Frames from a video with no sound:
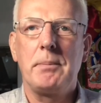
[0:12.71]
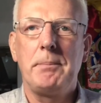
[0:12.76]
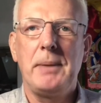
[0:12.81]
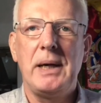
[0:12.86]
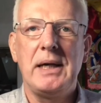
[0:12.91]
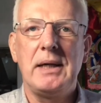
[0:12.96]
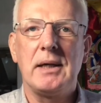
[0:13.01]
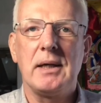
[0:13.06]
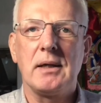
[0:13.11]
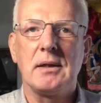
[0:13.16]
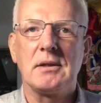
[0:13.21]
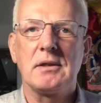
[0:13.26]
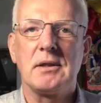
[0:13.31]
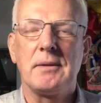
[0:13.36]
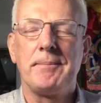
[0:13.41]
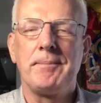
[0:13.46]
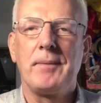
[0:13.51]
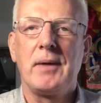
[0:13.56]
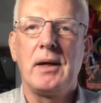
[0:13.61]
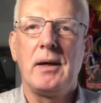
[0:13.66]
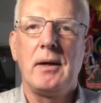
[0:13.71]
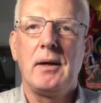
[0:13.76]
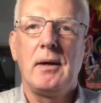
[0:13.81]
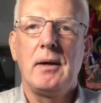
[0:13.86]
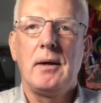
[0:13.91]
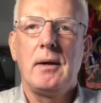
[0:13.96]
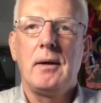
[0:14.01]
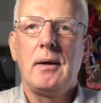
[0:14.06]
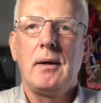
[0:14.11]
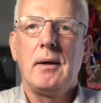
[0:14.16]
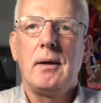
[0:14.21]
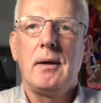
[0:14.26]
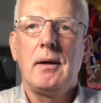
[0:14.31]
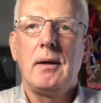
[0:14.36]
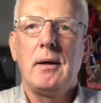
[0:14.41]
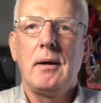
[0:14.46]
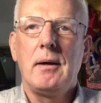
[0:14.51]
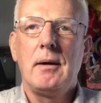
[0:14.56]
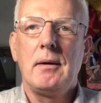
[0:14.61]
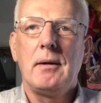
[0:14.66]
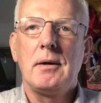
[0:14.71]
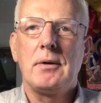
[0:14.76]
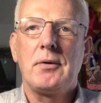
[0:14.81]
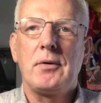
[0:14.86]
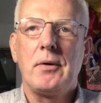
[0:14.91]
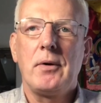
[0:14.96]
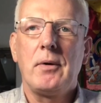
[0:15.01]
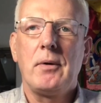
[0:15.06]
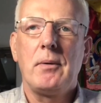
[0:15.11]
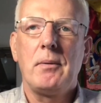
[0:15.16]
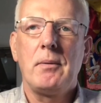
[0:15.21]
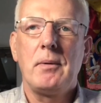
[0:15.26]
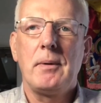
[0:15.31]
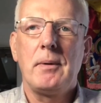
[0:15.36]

paintings. So